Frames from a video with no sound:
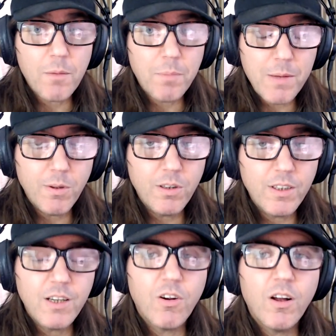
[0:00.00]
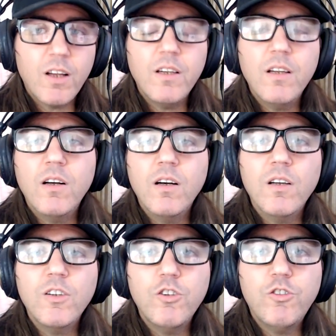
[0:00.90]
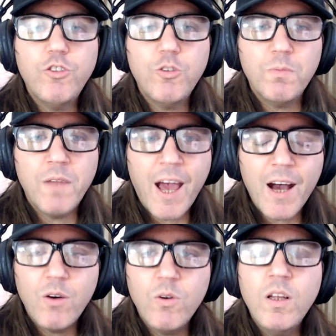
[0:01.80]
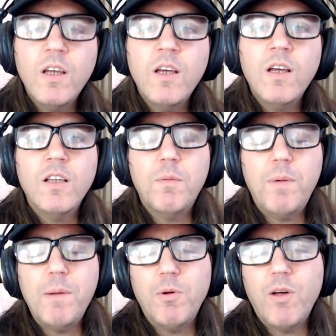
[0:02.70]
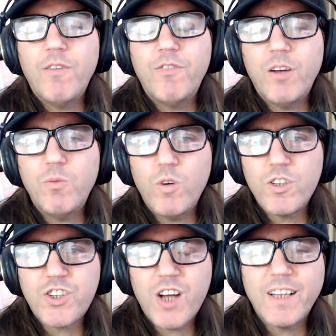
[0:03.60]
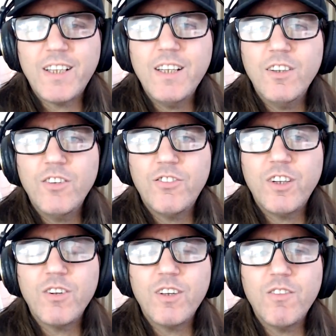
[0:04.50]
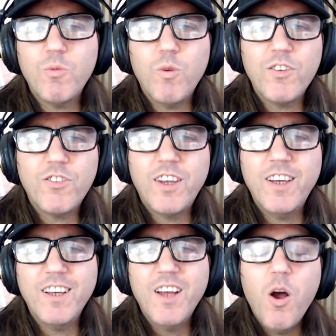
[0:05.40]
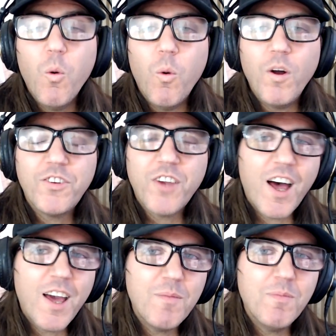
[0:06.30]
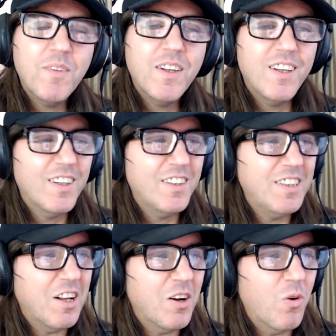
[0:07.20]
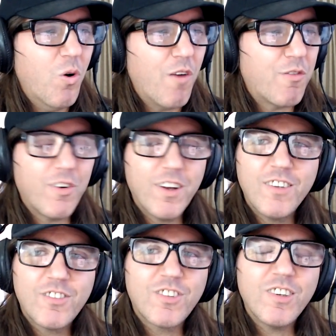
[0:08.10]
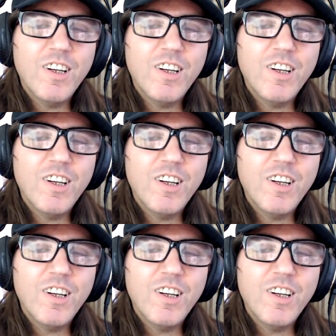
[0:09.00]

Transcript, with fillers: people here on YouTube now, the people who have done one-shot deals, you know, given one-time... you know, offerings